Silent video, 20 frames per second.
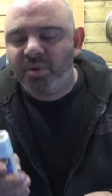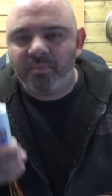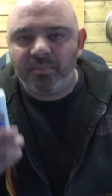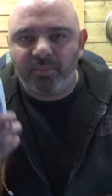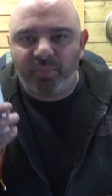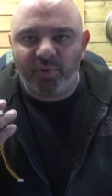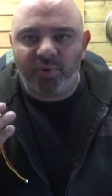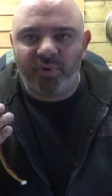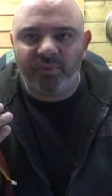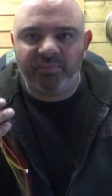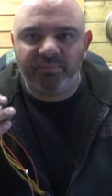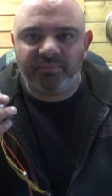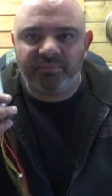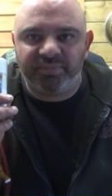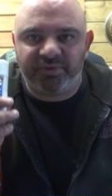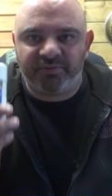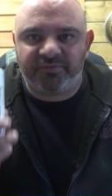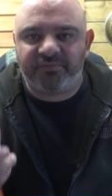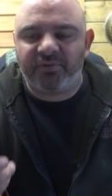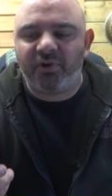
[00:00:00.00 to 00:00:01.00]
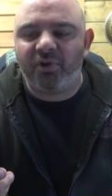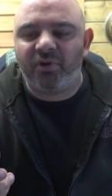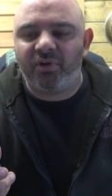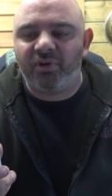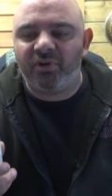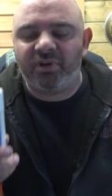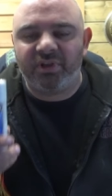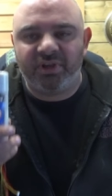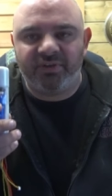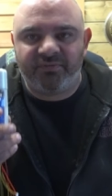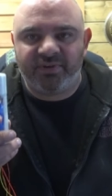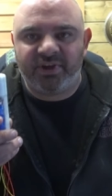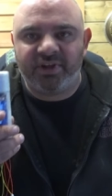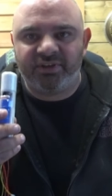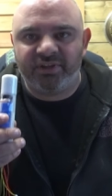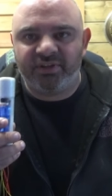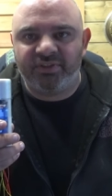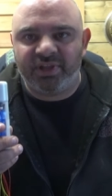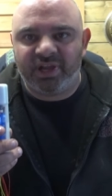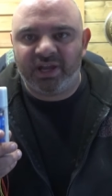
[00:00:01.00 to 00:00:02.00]
But before, if I
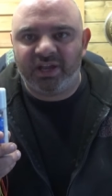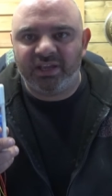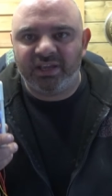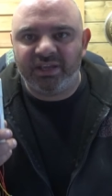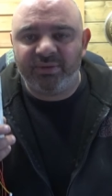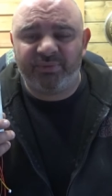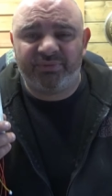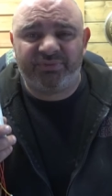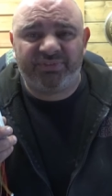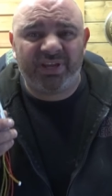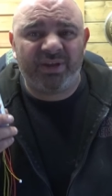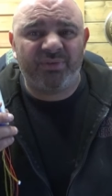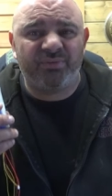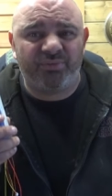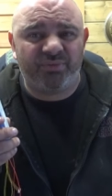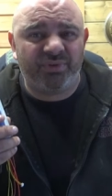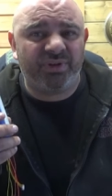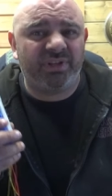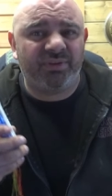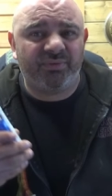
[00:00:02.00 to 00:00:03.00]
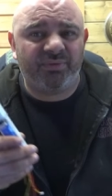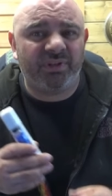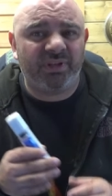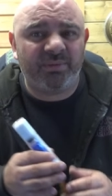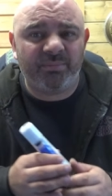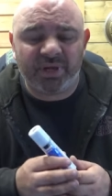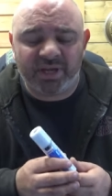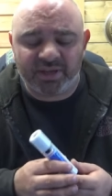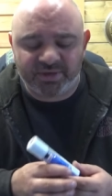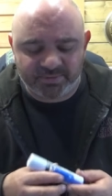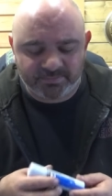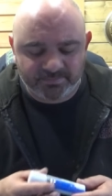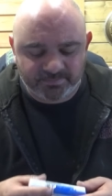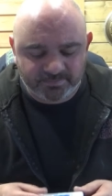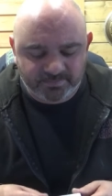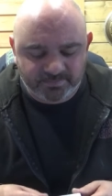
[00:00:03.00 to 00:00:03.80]
did that, it would sound really, really bad.